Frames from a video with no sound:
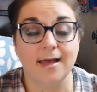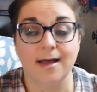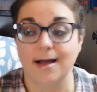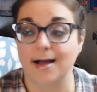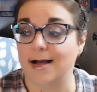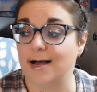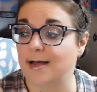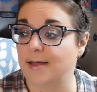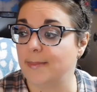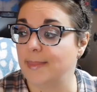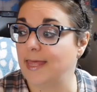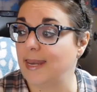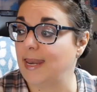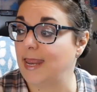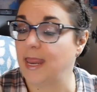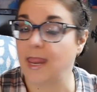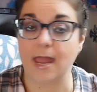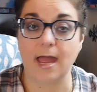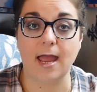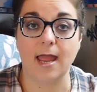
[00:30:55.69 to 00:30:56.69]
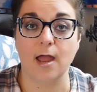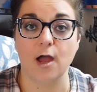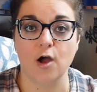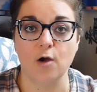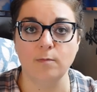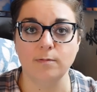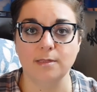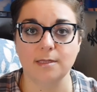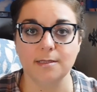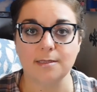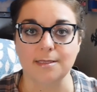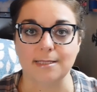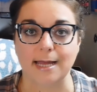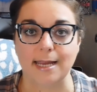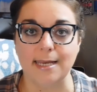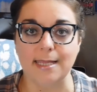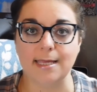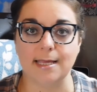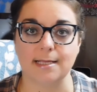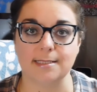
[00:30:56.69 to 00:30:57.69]
And I hope the
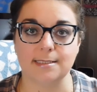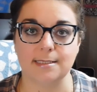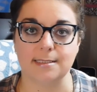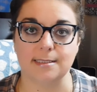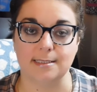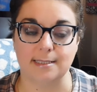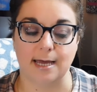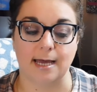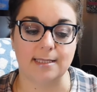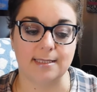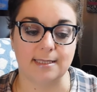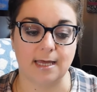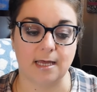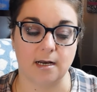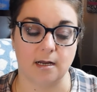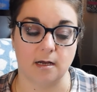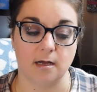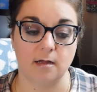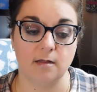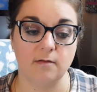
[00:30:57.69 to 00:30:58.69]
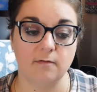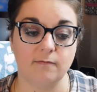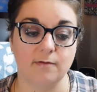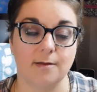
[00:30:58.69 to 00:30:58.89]
lighting isn't that off.